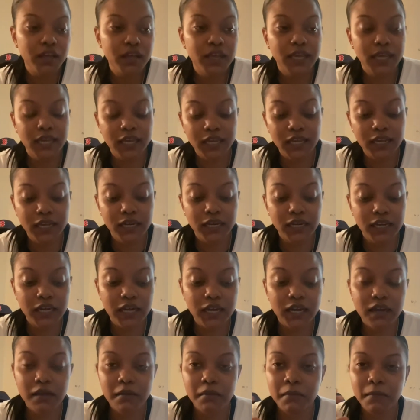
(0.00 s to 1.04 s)
And
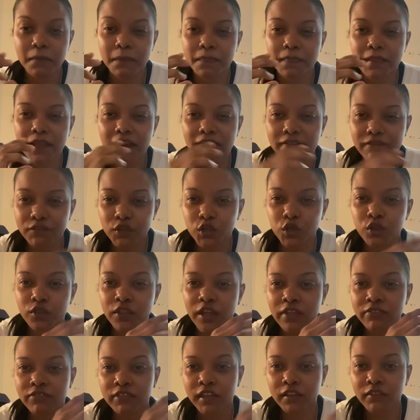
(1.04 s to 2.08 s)
I feel
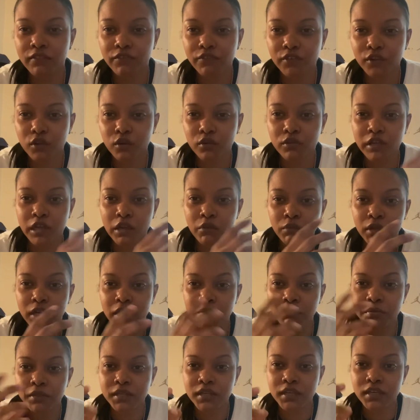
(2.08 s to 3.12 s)
that they feel that way
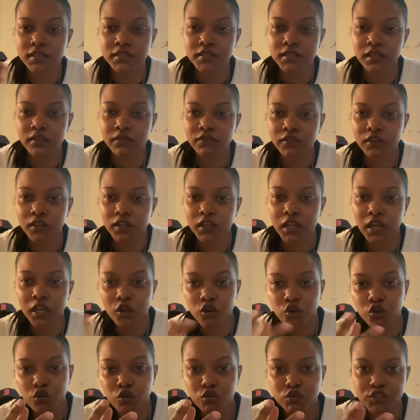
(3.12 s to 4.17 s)
because they feel like,
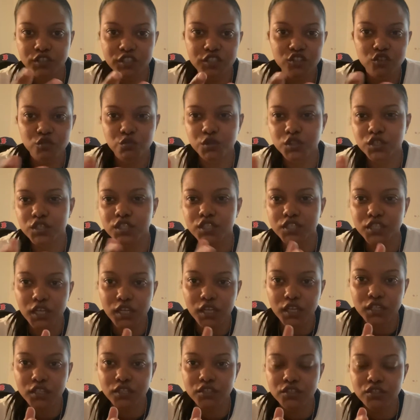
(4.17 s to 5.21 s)
oh, since we're
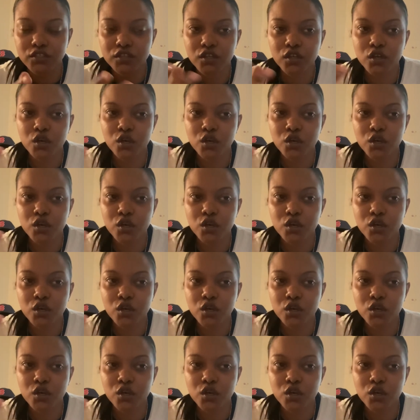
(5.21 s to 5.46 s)
studs,